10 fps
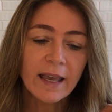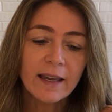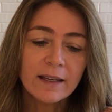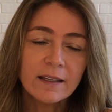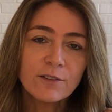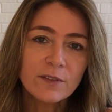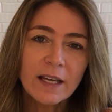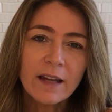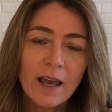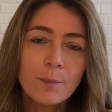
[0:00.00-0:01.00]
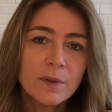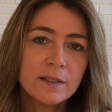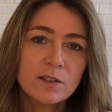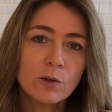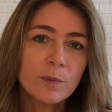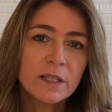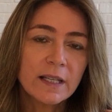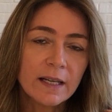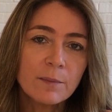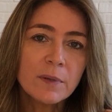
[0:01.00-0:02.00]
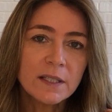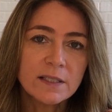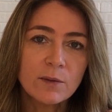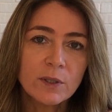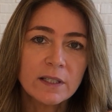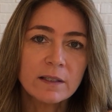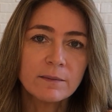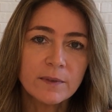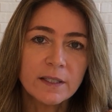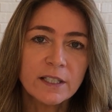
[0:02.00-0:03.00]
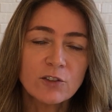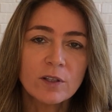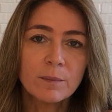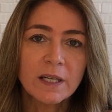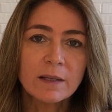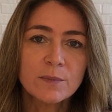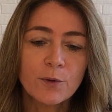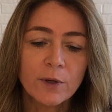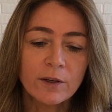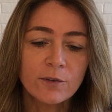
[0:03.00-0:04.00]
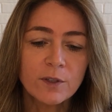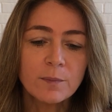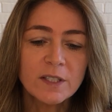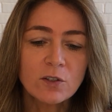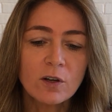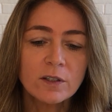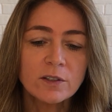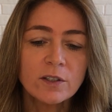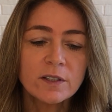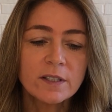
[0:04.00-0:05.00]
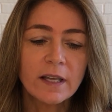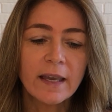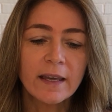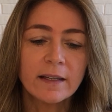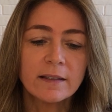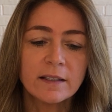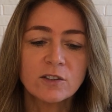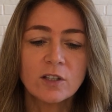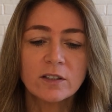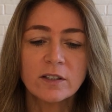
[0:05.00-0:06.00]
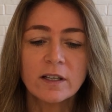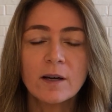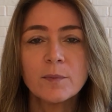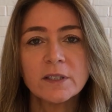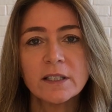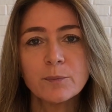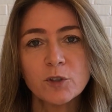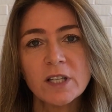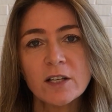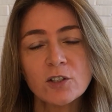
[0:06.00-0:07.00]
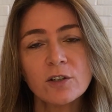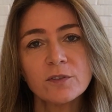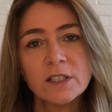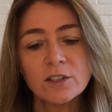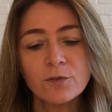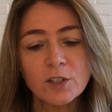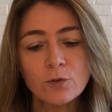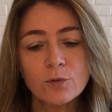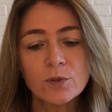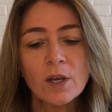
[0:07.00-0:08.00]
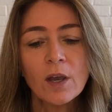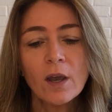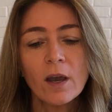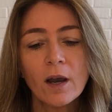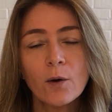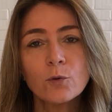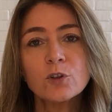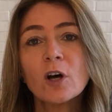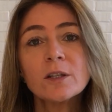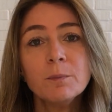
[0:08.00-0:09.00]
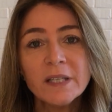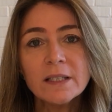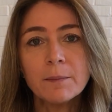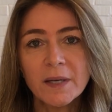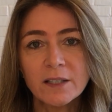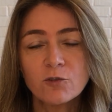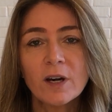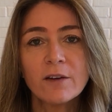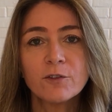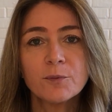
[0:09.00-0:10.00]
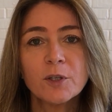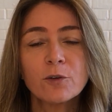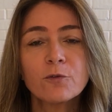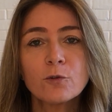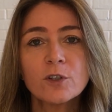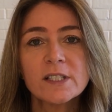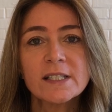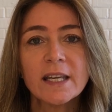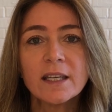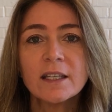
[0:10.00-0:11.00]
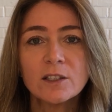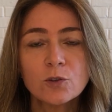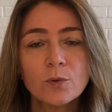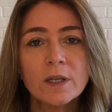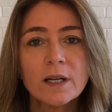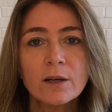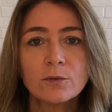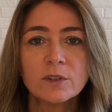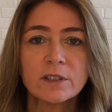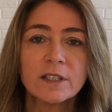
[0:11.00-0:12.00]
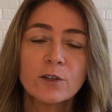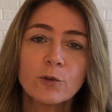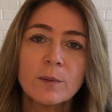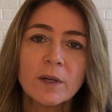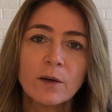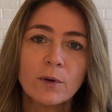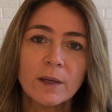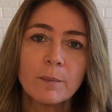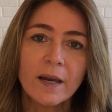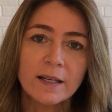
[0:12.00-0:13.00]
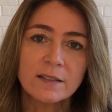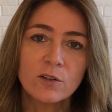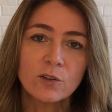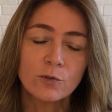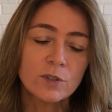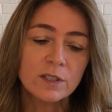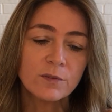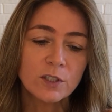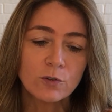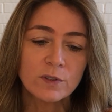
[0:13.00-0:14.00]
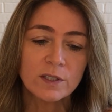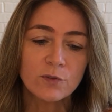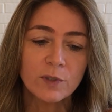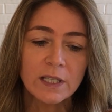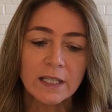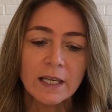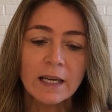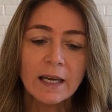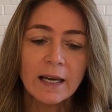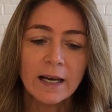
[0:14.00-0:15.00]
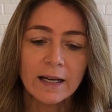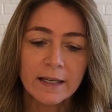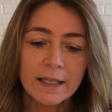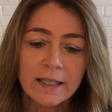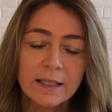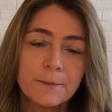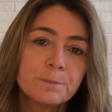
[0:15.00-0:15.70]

And if that happens, normally the company is the one that initially becomes aware of the misconduct, and it's not uncommon that the protection of the individuals would not be the main driver. But of course, taking into account the criminal impacts on those individuals is really key.